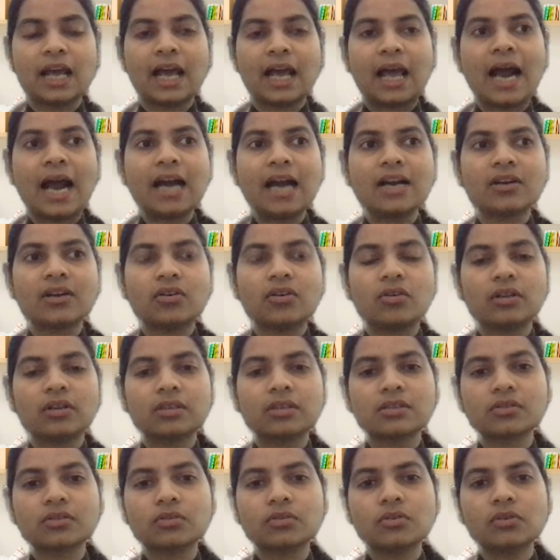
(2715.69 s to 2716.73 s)
And
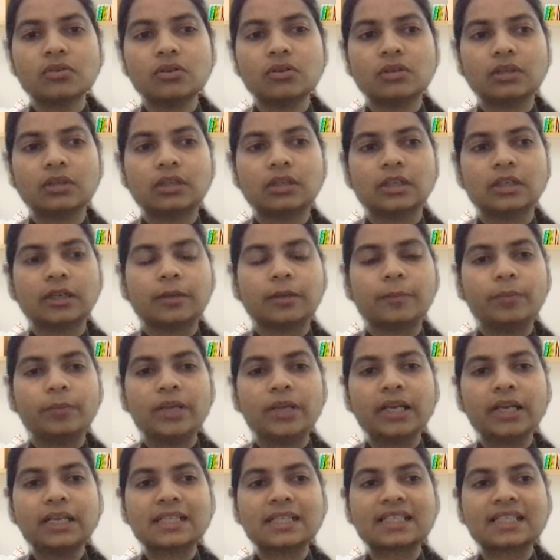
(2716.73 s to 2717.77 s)
also
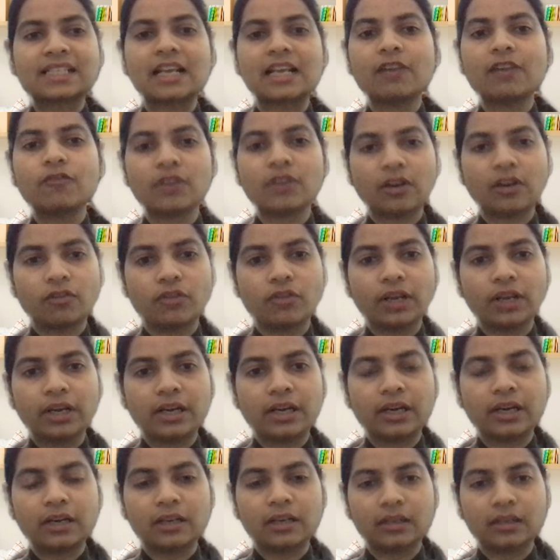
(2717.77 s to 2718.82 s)
being self-aware
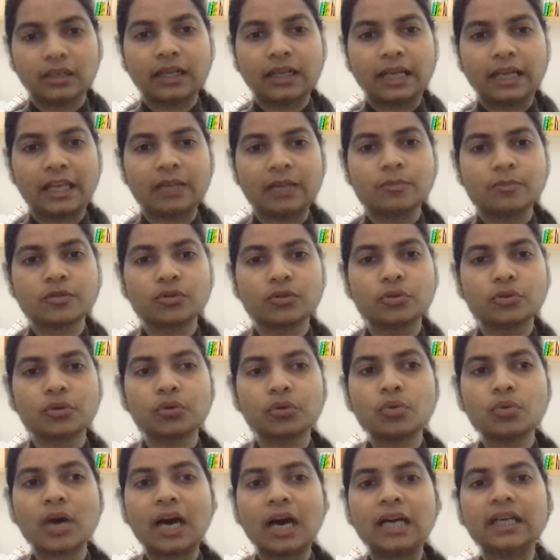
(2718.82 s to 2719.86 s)
helps you
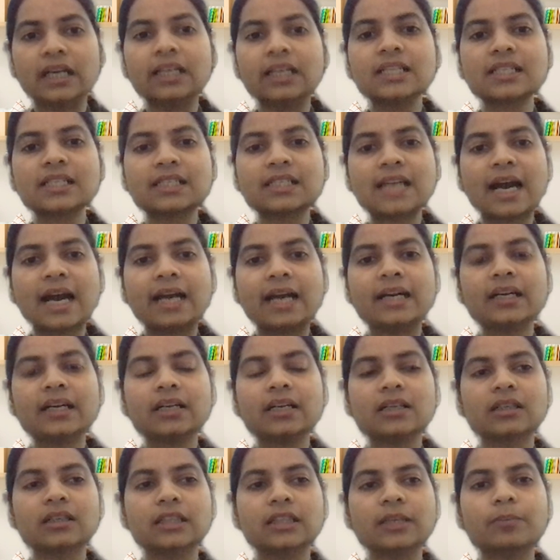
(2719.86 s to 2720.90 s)
to understand
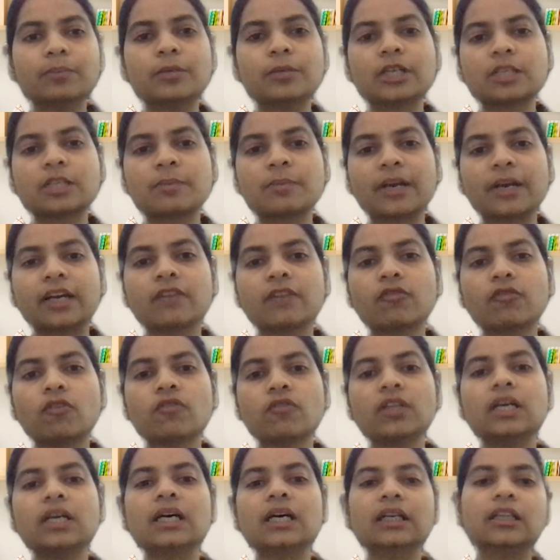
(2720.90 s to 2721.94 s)
the perspective of
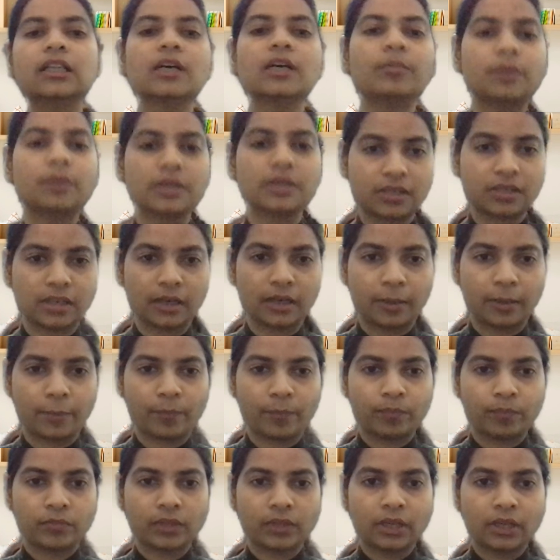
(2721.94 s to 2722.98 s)
the other person.
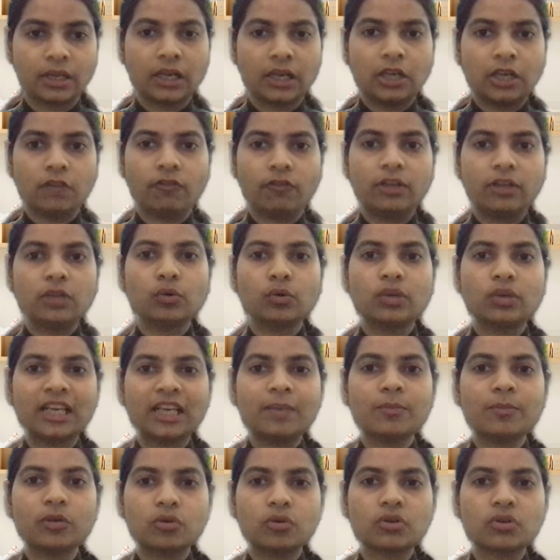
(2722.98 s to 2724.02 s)
When you
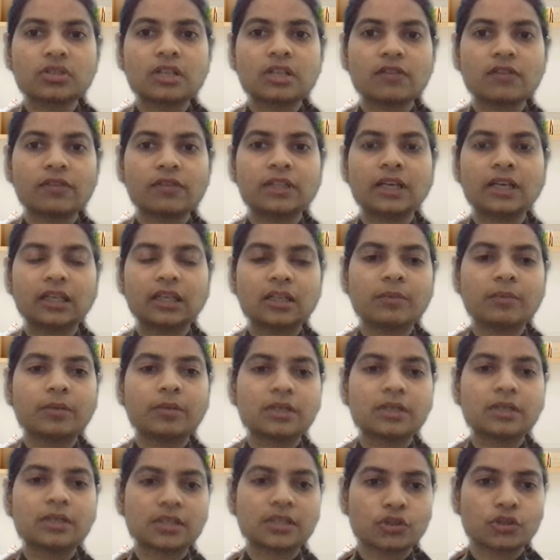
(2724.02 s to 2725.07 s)
keep yourself in the other
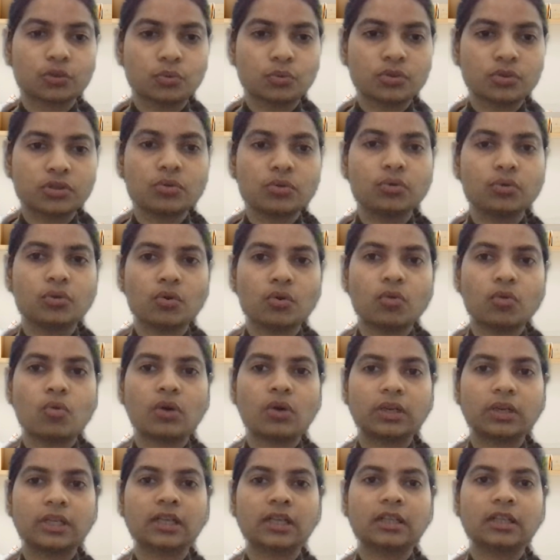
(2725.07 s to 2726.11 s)
person's shoes, you know
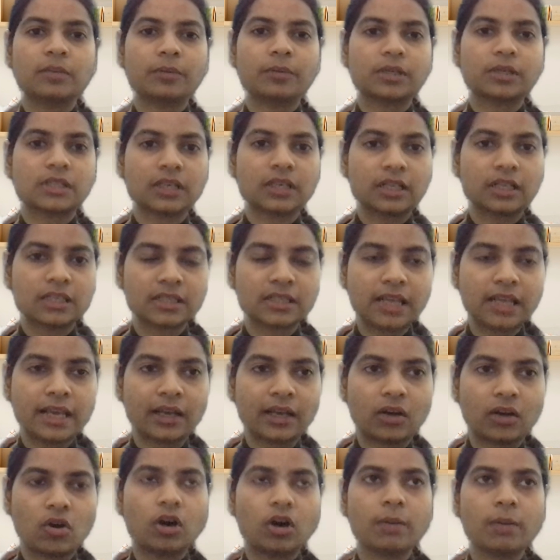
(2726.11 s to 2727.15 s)
what the other person is
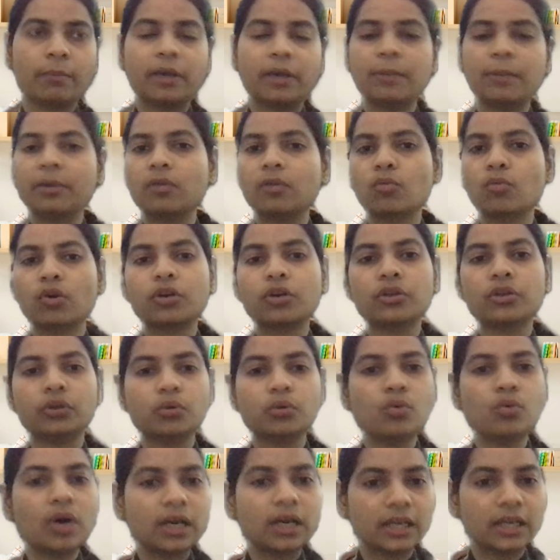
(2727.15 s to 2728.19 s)
saying, or maybe what
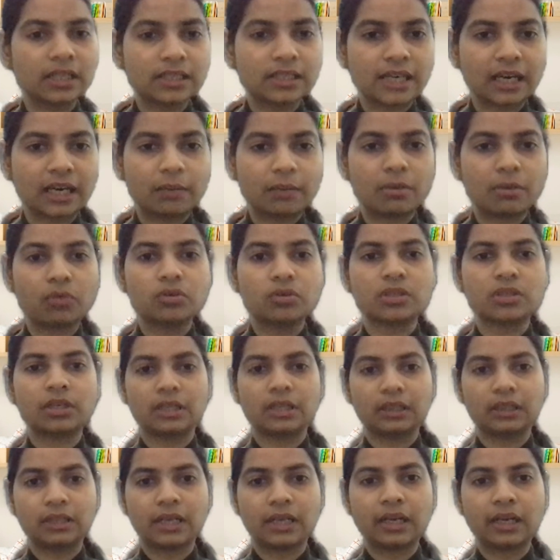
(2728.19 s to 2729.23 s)
you understand about
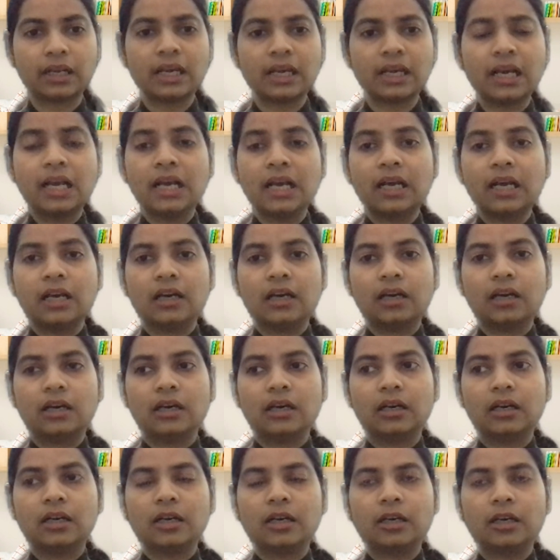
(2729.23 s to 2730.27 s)
certain thing
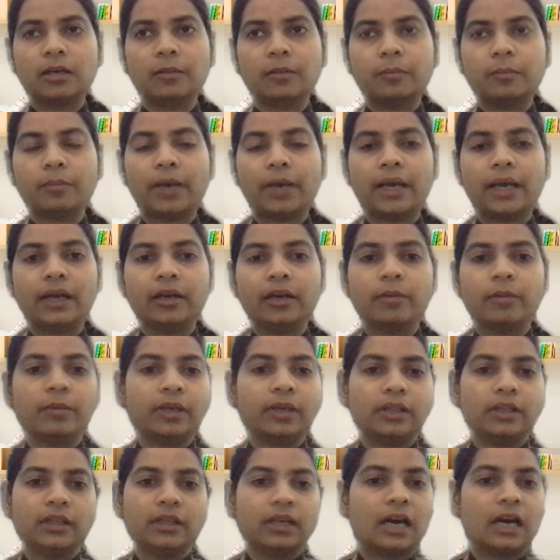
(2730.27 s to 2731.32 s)
might
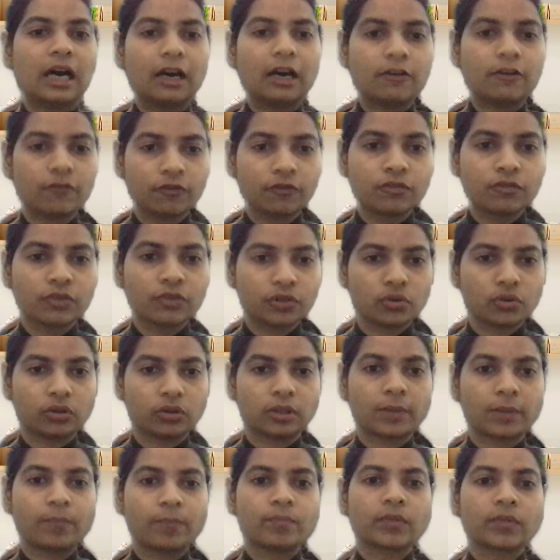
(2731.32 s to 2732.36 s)
be the half
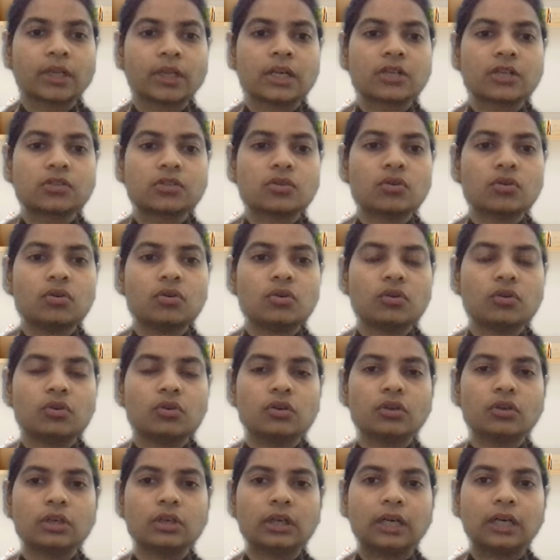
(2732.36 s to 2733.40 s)
truth. So
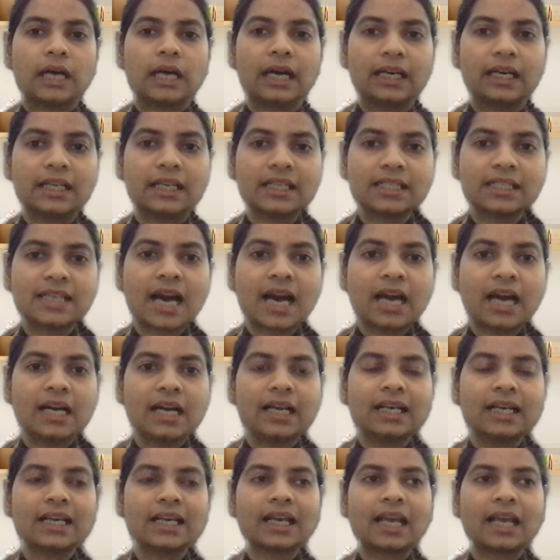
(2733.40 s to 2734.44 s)

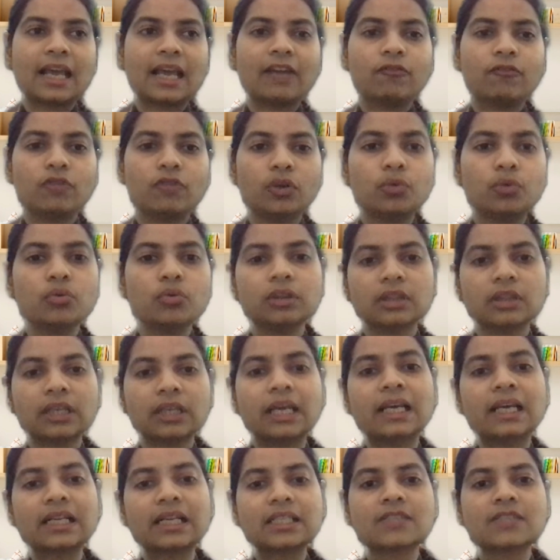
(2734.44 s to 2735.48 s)
understanding and viewing
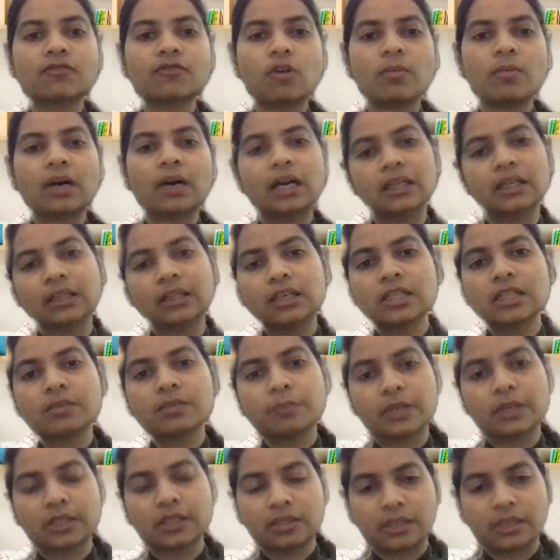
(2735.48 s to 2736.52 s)
things from others'
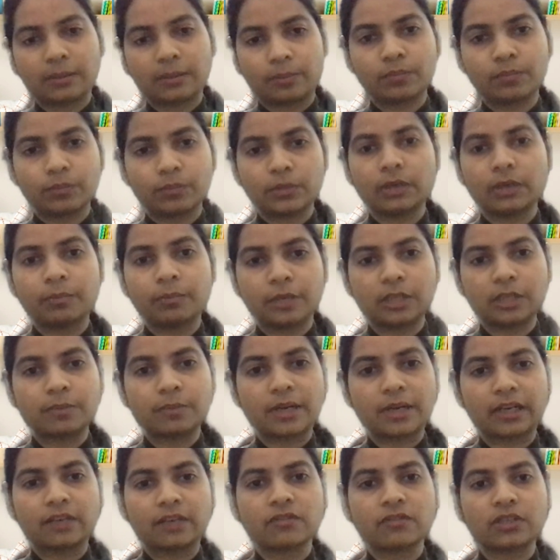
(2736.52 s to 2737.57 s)

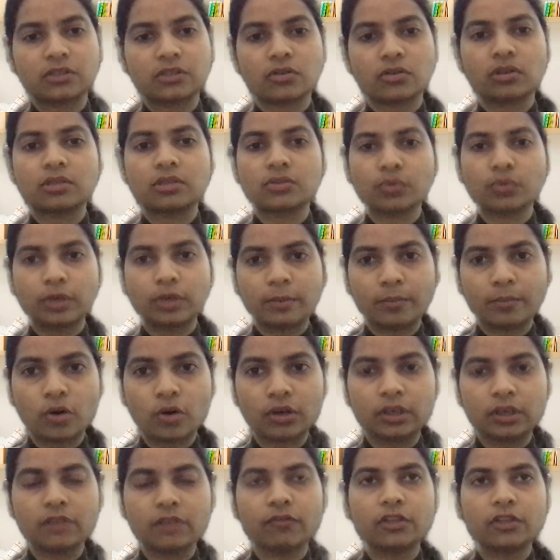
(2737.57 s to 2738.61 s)
perspective is also
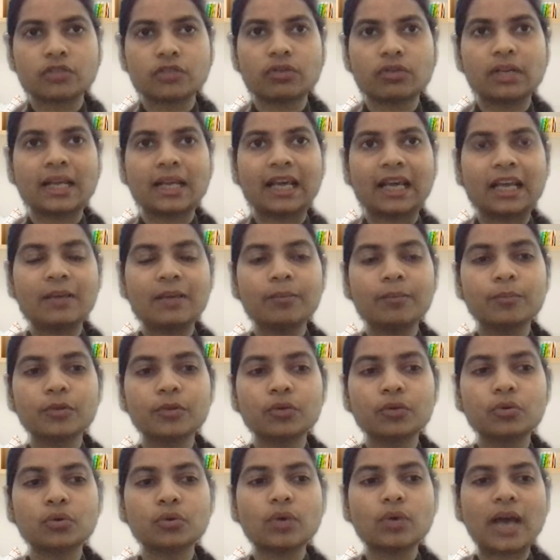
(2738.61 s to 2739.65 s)
important, which will help
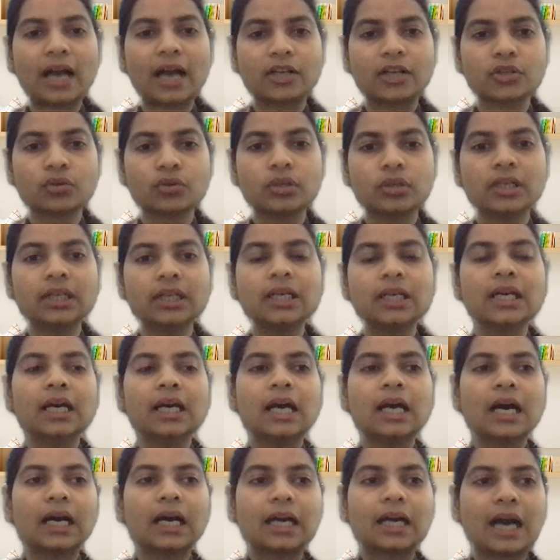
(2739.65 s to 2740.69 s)
you to actually
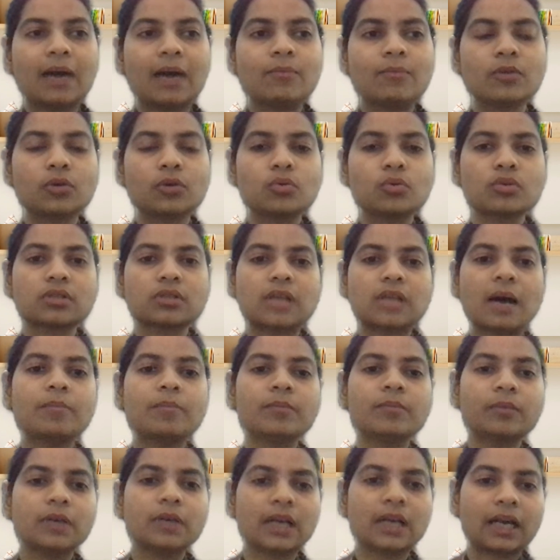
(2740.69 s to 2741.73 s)
come to
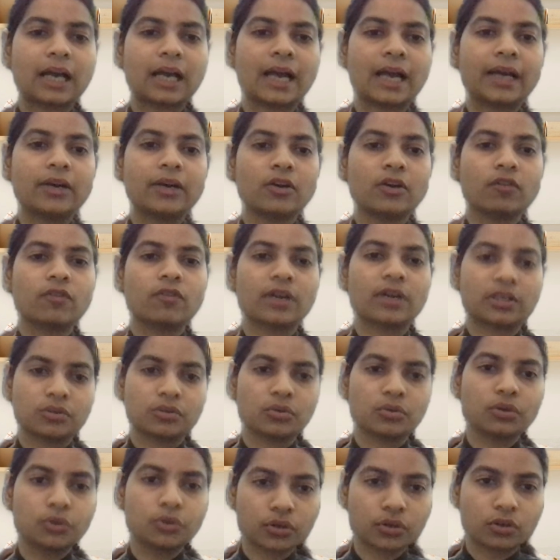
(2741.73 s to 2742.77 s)
some kind of
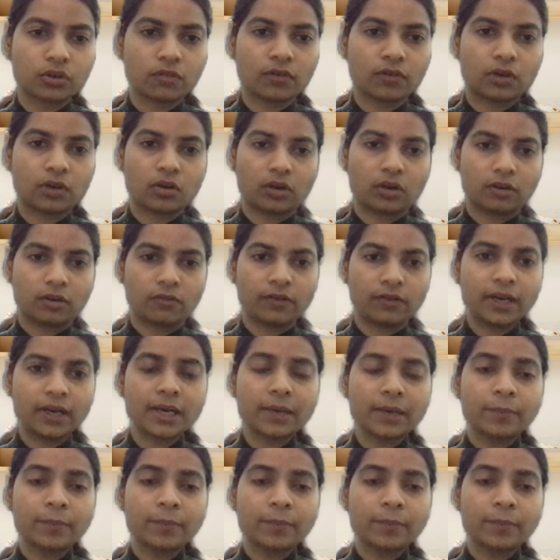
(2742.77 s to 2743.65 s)
resolution of a conflict.